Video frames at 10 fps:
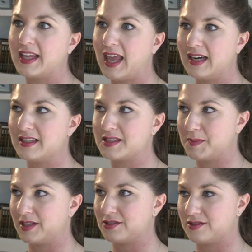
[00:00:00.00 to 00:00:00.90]
Caitlin's
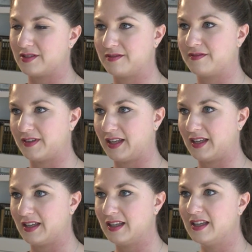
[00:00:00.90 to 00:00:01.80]
picture of
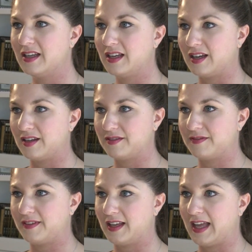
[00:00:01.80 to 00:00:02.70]

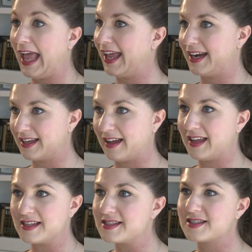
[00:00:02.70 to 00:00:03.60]
Hannah
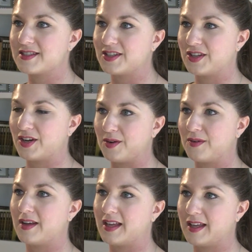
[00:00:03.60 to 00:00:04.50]
Geist,
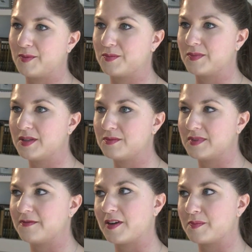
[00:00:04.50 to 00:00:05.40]

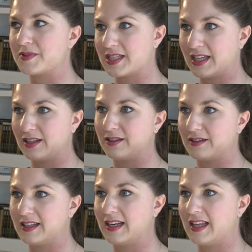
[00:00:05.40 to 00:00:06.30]
very particular
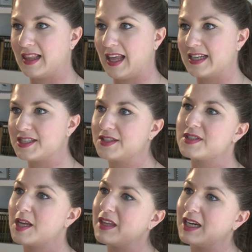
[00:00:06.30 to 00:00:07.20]
in that. So
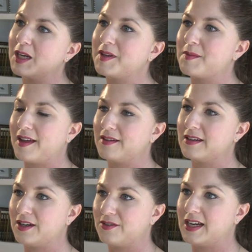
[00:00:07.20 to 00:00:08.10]
tell me a little bit
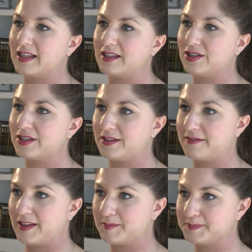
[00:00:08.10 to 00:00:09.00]
about creating the look of the
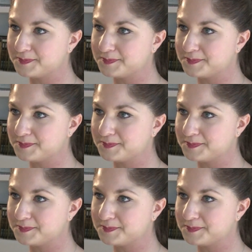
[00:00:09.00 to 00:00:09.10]
film.